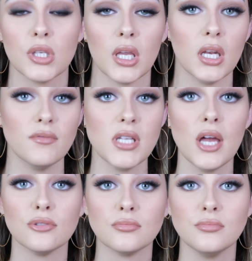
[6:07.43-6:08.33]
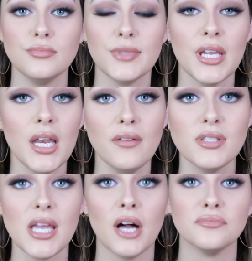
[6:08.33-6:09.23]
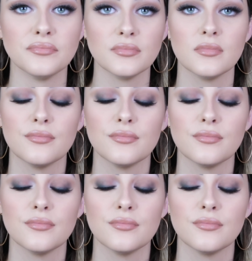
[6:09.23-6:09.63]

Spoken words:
you can't even tell. Can't even tell.